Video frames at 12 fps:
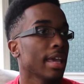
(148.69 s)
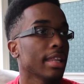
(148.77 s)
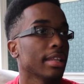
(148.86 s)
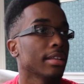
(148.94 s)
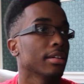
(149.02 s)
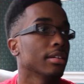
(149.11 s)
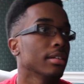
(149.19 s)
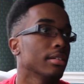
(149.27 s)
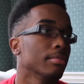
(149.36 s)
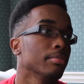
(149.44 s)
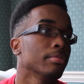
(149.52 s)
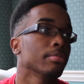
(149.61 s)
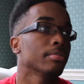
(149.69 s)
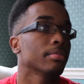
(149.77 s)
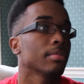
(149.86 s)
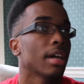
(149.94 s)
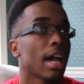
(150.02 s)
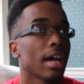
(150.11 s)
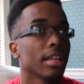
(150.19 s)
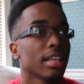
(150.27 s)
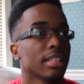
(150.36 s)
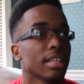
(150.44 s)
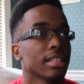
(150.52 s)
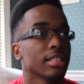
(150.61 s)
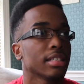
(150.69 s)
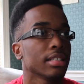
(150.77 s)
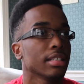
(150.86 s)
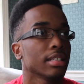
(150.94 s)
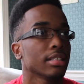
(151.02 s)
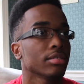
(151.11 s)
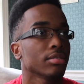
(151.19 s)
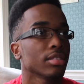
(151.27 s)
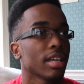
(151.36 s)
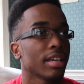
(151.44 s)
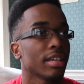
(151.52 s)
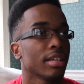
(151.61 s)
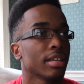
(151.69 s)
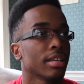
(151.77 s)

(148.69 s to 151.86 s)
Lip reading: And then I like that scene because it was like